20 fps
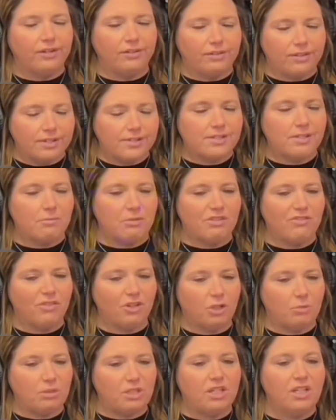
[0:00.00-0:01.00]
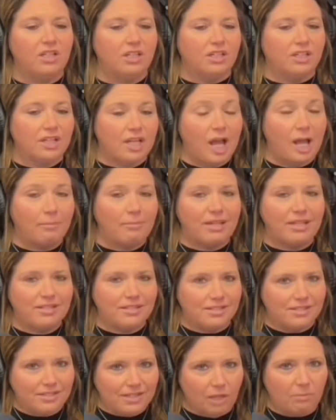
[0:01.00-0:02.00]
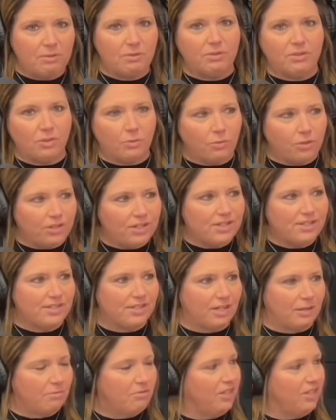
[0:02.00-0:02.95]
You guys can make fun of me, comment, and tell me what the word is that I'm thinking